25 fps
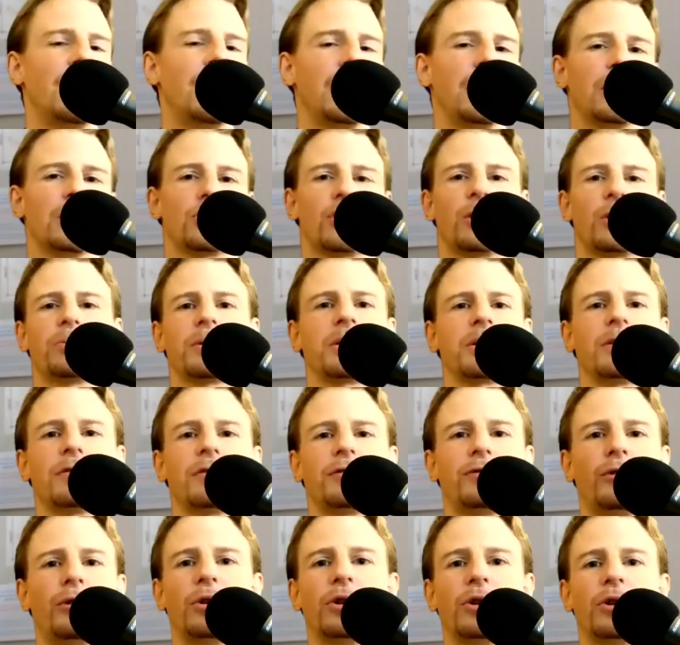tropical
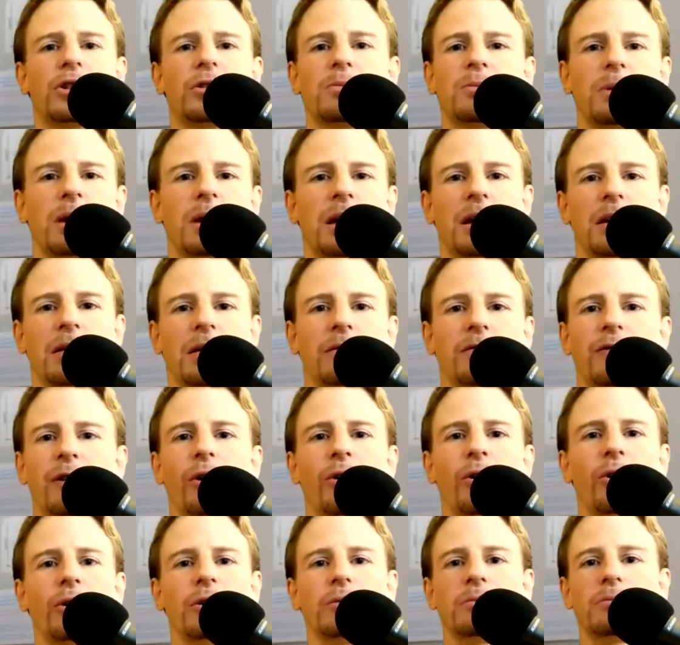fruit being
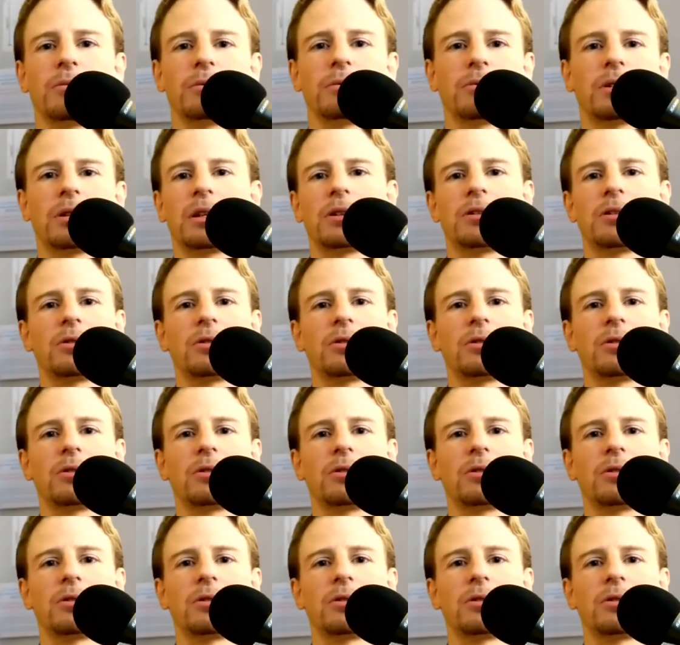flown to,